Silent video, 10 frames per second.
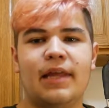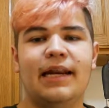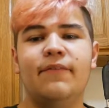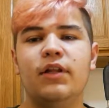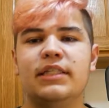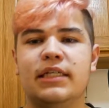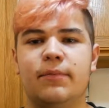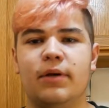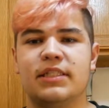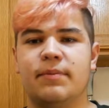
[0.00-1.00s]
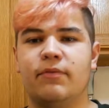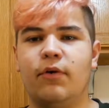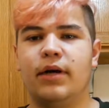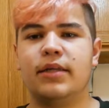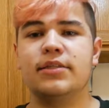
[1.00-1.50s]
And I've only done it once
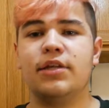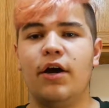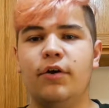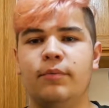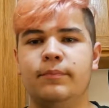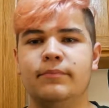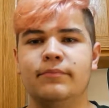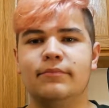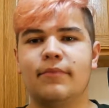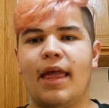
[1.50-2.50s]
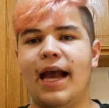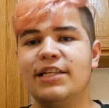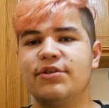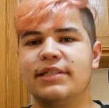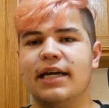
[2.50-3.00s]
before, so,
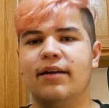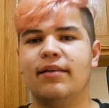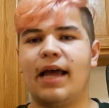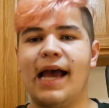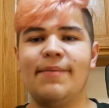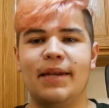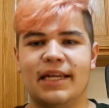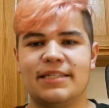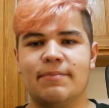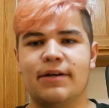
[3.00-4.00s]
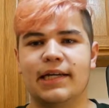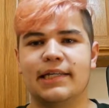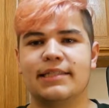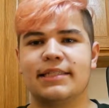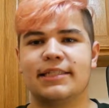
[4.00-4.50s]
as you can tell, I am
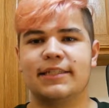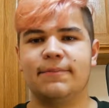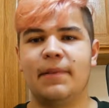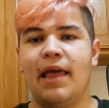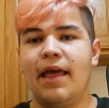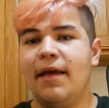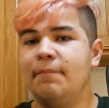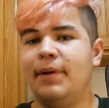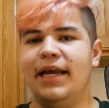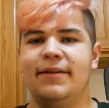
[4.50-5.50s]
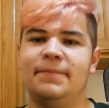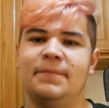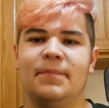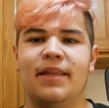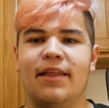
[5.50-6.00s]
inexperienced. But,
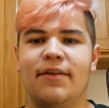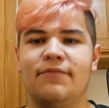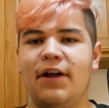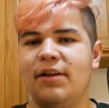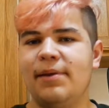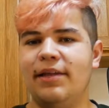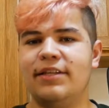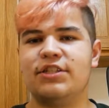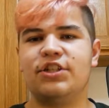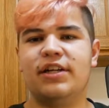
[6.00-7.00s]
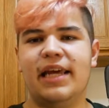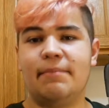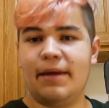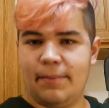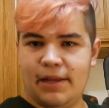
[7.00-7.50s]
follow me on this journey and
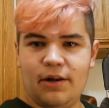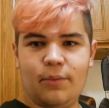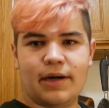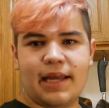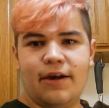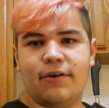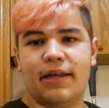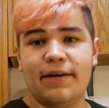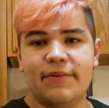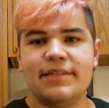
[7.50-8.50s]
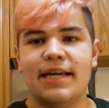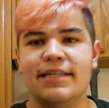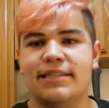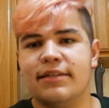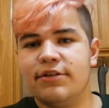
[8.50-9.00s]
maybe it'll work out, and if it
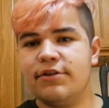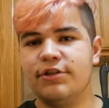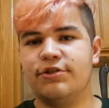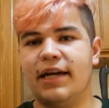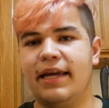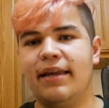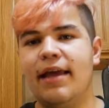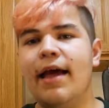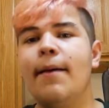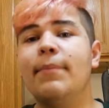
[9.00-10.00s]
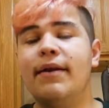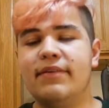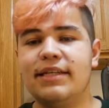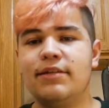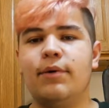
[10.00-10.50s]
does, you can try it. But if it
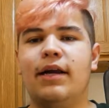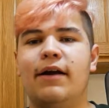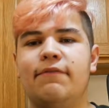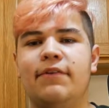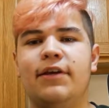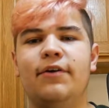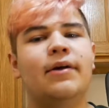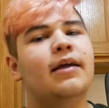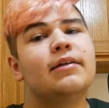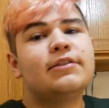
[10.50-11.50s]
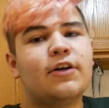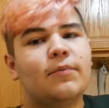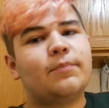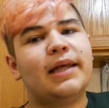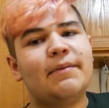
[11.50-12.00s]
doesn't work out for you,
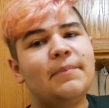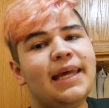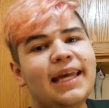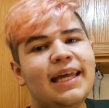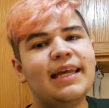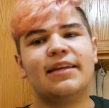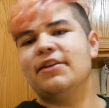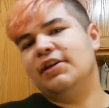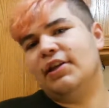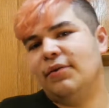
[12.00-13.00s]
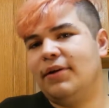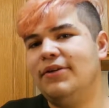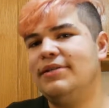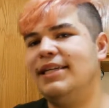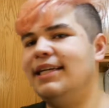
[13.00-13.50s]
don't blame me, you're the one who
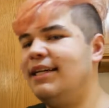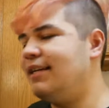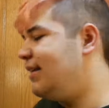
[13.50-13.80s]
did it.